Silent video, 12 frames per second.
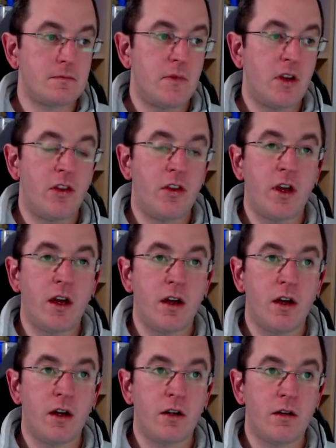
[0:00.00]

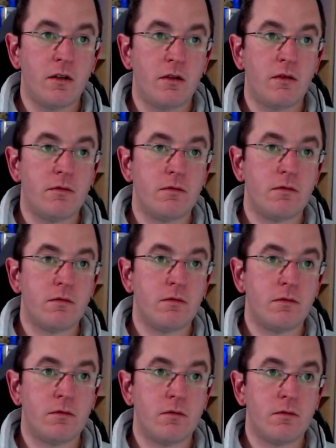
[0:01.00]
then,
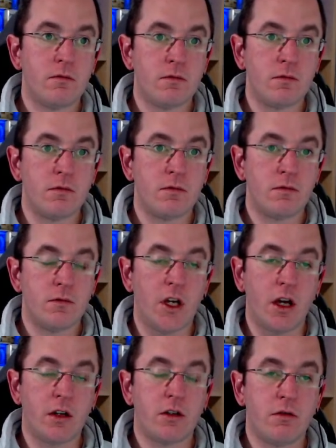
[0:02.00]
yeah,
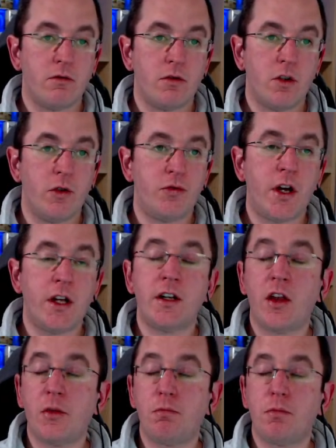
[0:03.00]
you will find
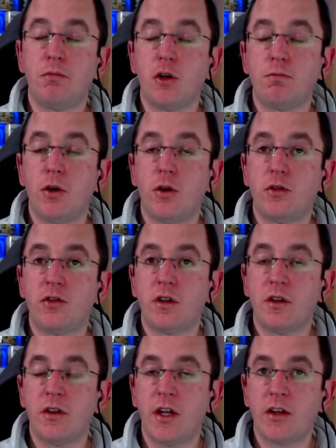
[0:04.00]
another blog post
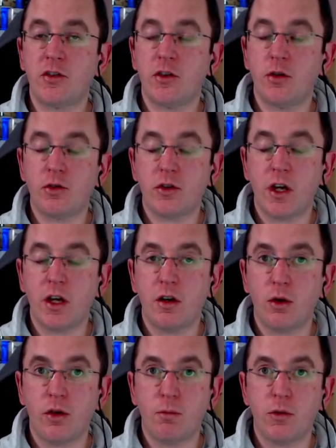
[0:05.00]
next Tuesday
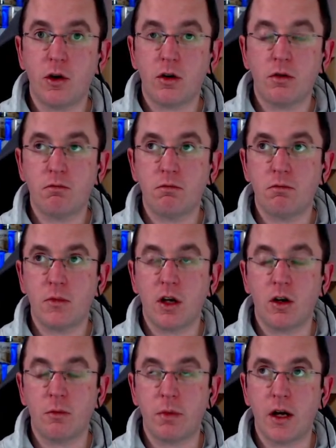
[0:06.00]
on the blog
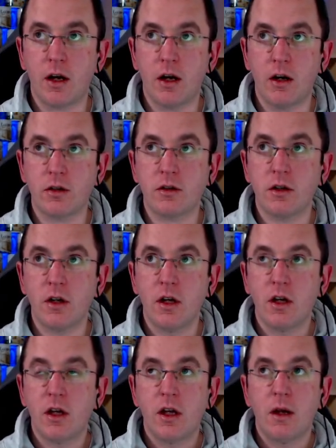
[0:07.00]
about
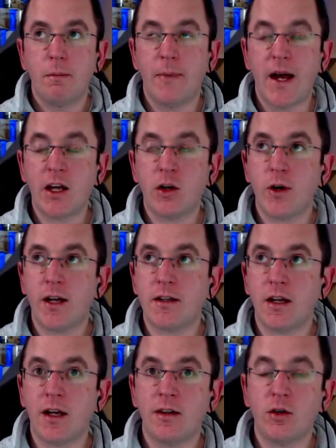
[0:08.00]

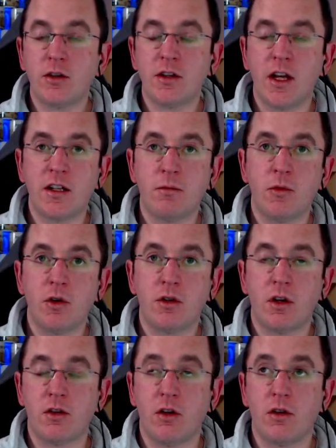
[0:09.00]
migrating your data model,
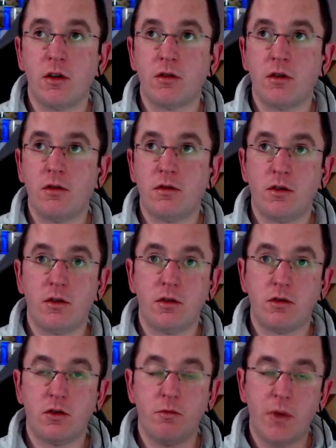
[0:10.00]
your
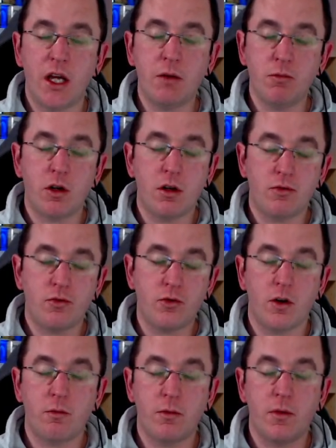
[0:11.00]
domain model
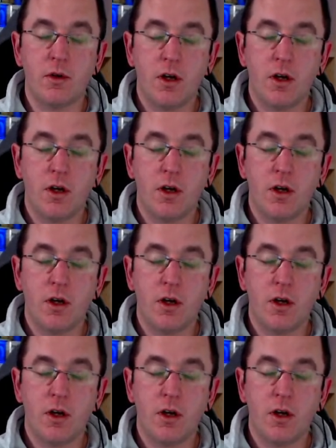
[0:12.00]
from